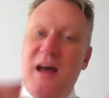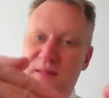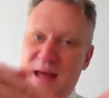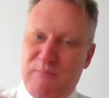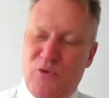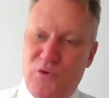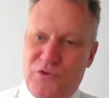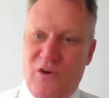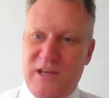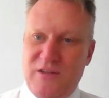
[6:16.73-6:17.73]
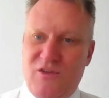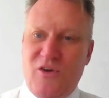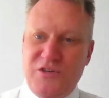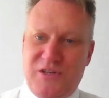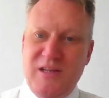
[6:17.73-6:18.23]
And that brought
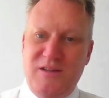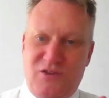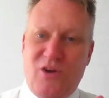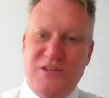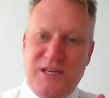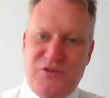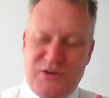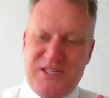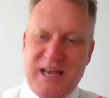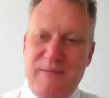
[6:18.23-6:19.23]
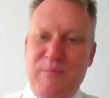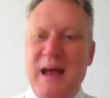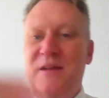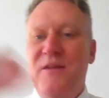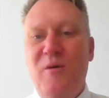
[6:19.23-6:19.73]
dollars into a selling
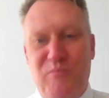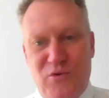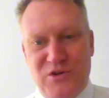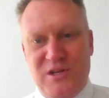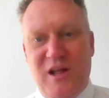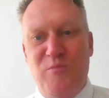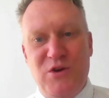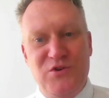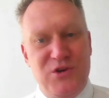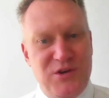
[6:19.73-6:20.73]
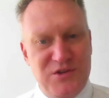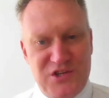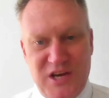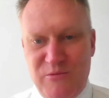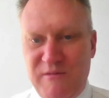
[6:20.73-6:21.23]
pattern and brought us low. But as you can
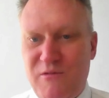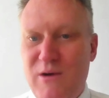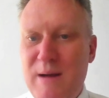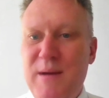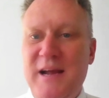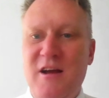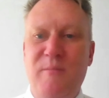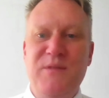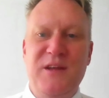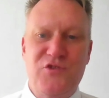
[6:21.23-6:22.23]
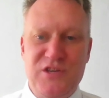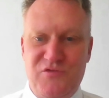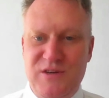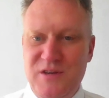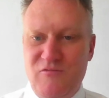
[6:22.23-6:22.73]
see, we've crept back up. The interest
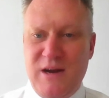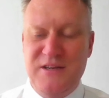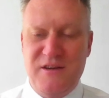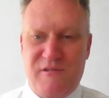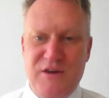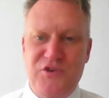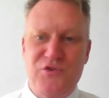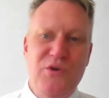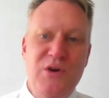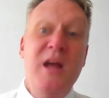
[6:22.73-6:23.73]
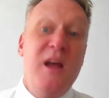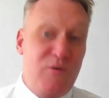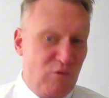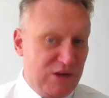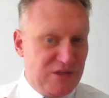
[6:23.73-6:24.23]
rate differential,
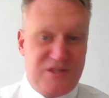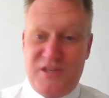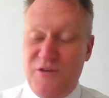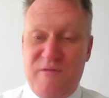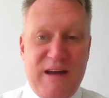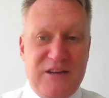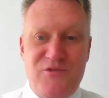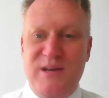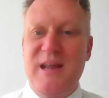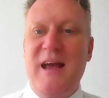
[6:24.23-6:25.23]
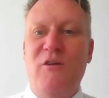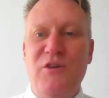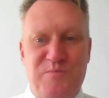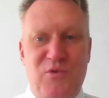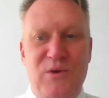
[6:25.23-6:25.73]
which is still factoring now,
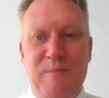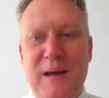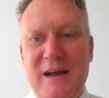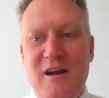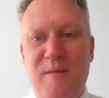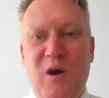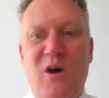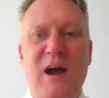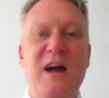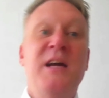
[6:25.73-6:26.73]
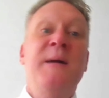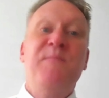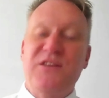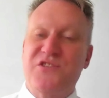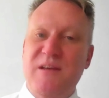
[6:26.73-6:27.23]
has brought it back up higher.
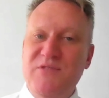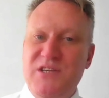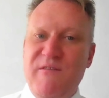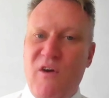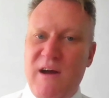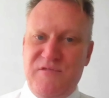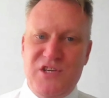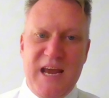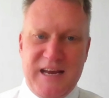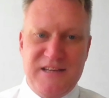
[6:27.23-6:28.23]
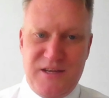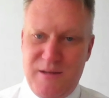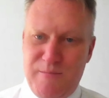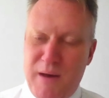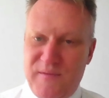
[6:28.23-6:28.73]
There's 75 ticks in
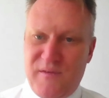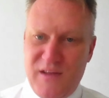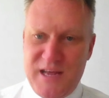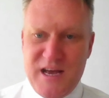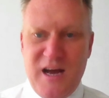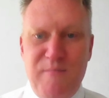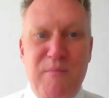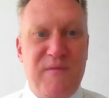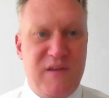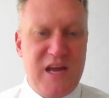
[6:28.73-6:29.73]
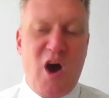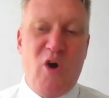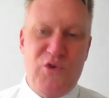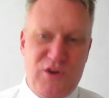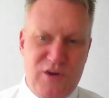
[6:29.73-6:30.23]
the monthly
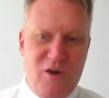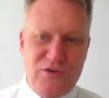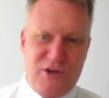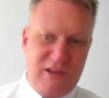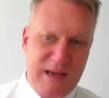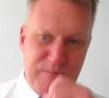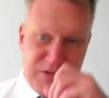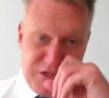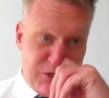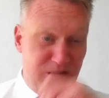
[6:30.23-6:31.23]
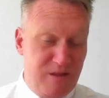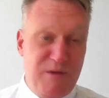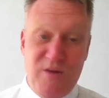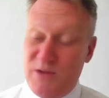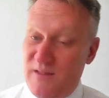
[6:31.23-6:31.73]
hold on the long dollar yen position at the
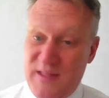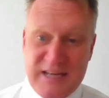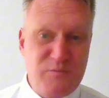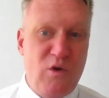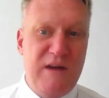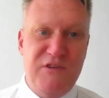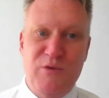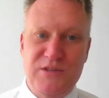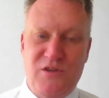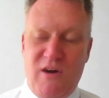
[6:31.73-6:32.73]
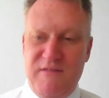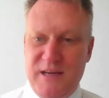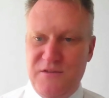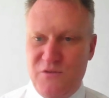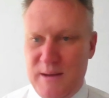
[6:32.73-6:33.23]
moment, and that's why everyone's
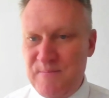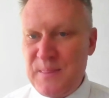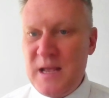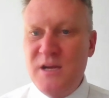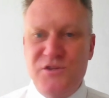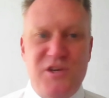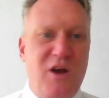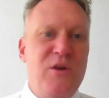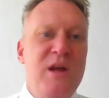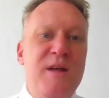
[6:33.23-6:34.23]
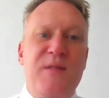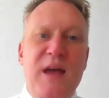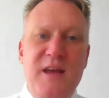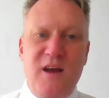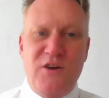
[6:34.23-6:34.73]
diving into it. So
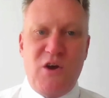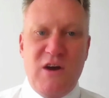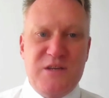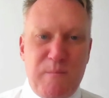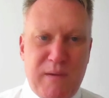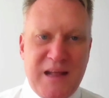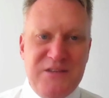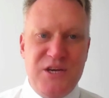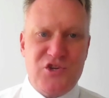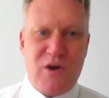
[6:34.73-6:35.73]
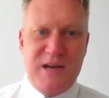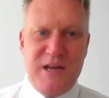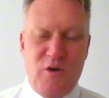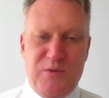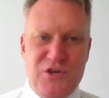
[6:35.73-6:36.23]
there you go, guys. Plenty of
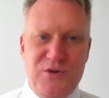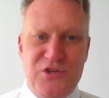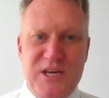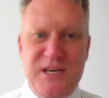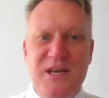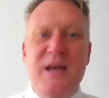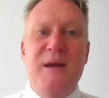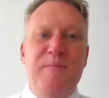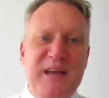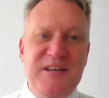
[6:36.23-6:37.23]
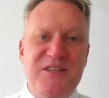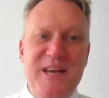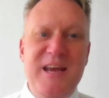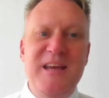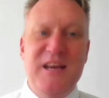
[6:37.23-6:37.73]
trading opportunities.
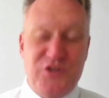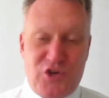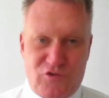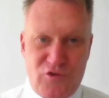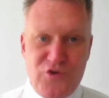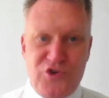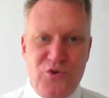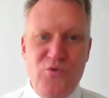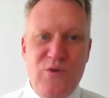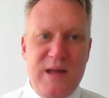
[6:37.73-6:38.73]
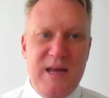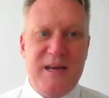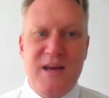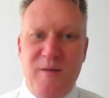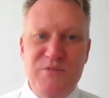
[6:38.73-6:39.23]
PCE is crucial.
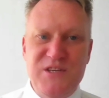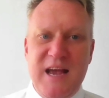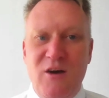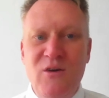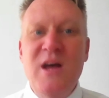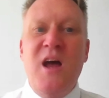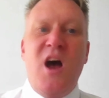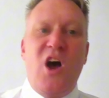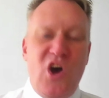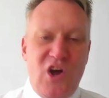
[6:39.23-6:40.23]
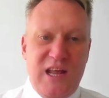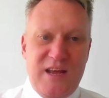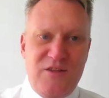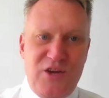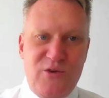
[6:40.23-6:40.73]
It comes out early
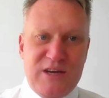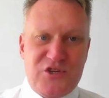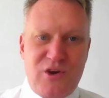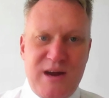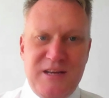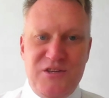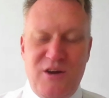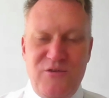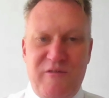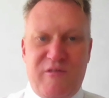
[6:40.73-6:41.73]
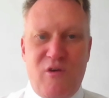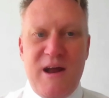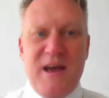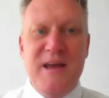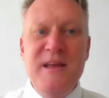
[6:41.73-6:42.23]
in the US trading zone on
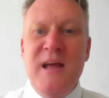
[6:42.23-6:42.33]
Friday.